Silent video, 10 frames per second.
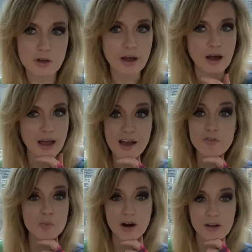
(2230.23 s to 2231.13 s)
Uh,
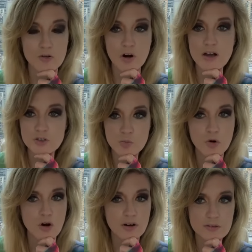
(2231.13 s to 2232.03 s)
everybody across the
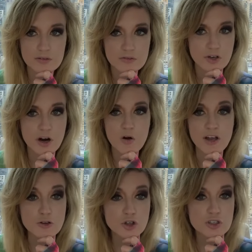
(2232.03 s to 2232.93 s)
board. You know,
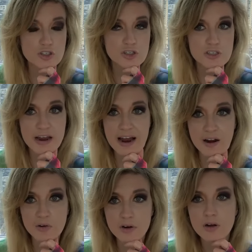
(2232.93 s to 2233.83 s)
interest is
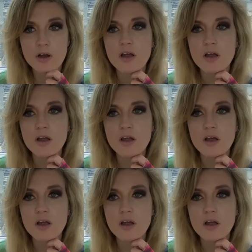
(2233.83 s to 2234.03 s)
down.